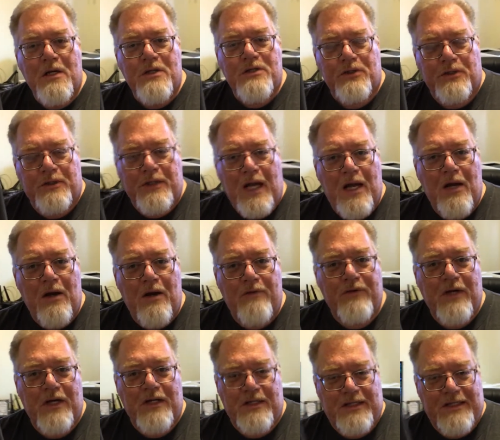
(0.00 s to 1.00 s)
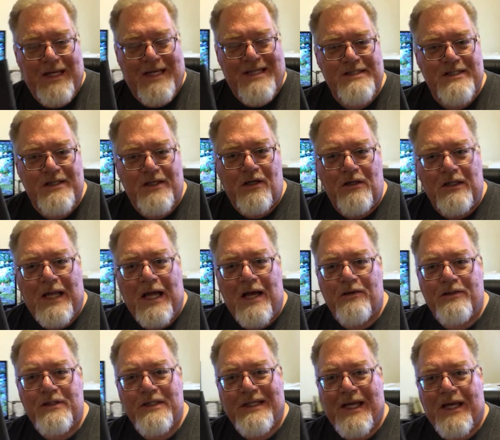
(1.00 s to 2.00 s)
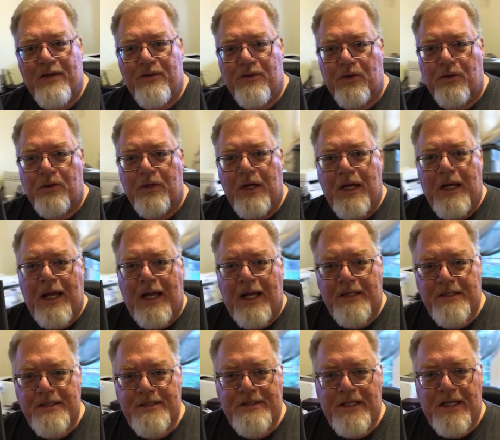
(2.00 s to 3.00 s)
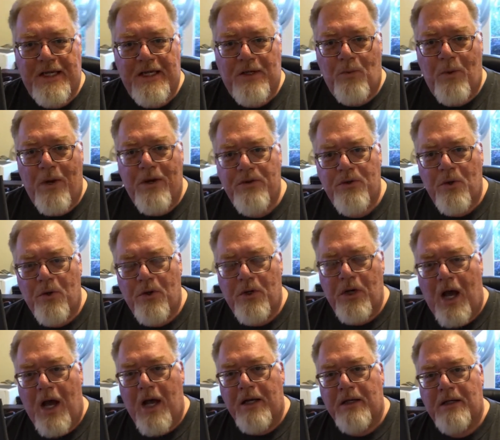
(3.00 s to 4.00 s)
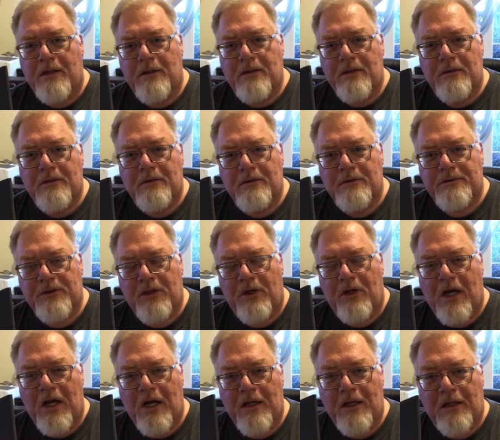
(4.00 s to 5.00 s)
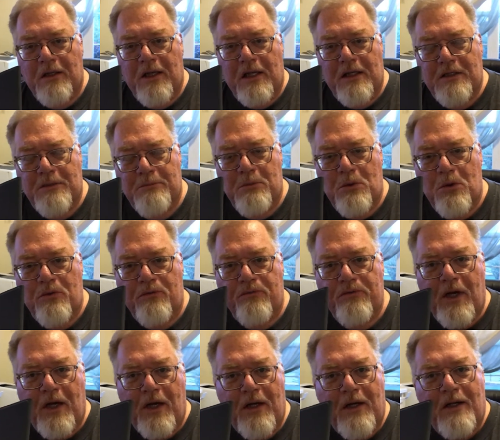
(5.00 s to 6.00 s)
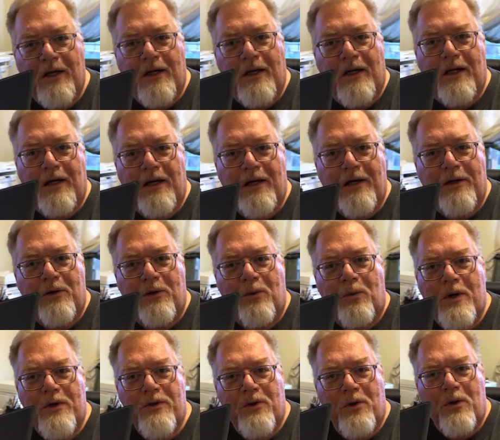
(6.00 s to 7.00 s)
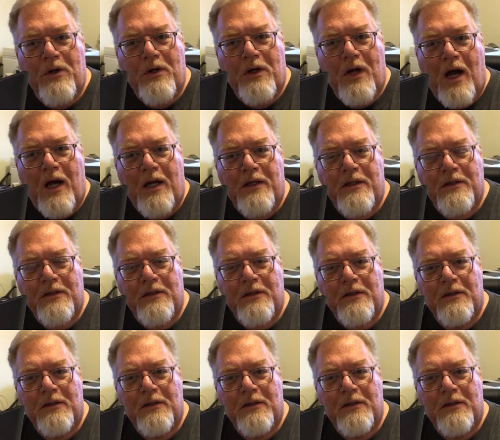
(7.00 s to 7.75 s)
So now I've got to test it all out together and see whether or not, sorry, I like to move, whether or not